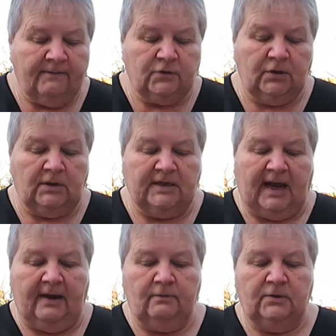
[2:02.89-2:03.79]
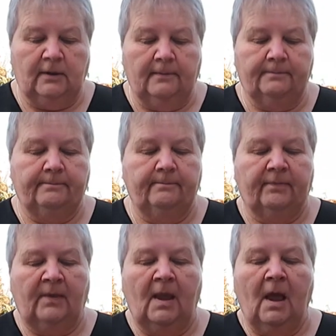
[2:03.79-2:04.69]
I've drilled it out,
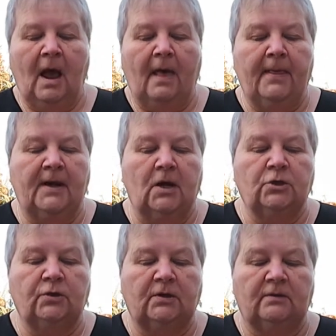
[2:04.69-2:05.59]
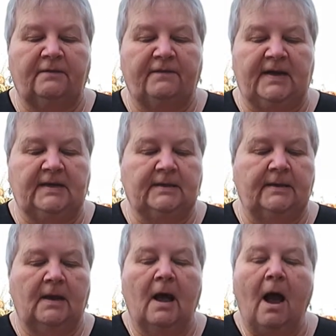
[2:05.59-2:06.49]
and then I drilled the feet.
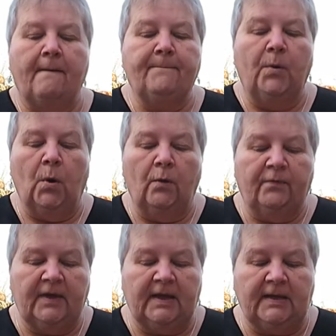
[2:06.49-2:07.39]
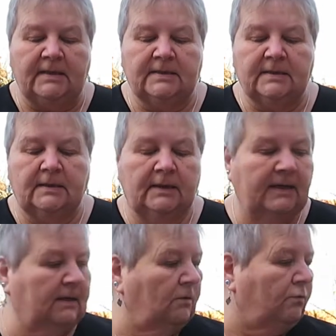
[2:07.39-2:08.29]
I bought these
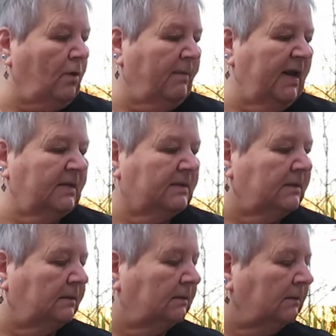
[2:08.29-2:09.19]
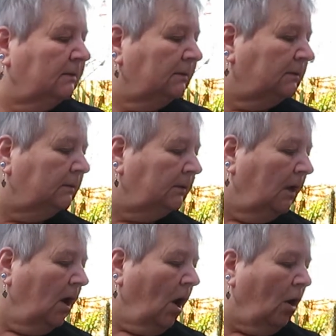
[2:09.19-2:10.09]
little grommets
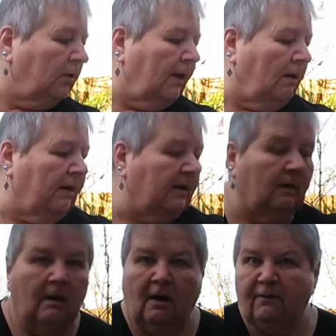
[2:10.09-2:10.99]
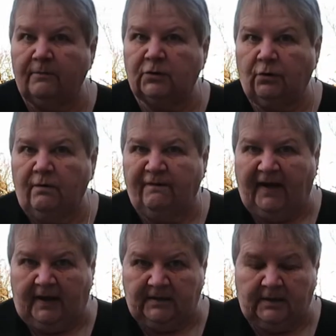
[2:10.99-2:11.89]
online from
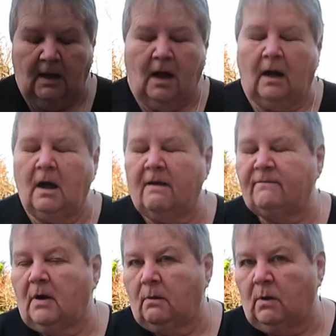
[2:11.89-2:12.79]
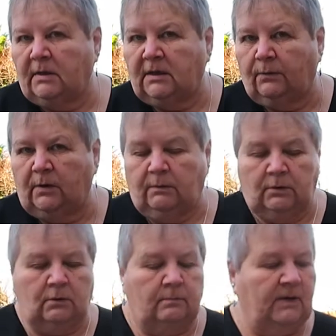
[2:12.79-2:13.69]
Screwfix, and I have no idea what you
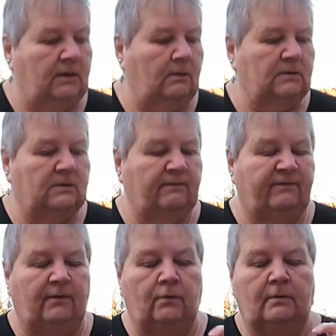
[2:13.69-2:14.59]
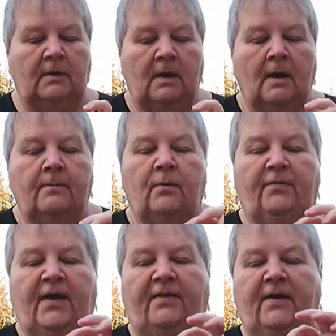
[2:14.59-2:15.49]
would normally use them for,
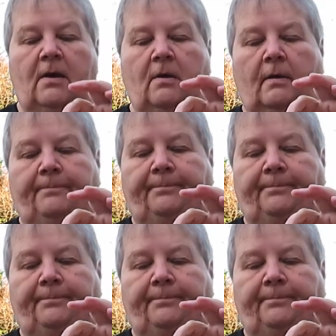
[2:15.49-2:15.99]
but there they are,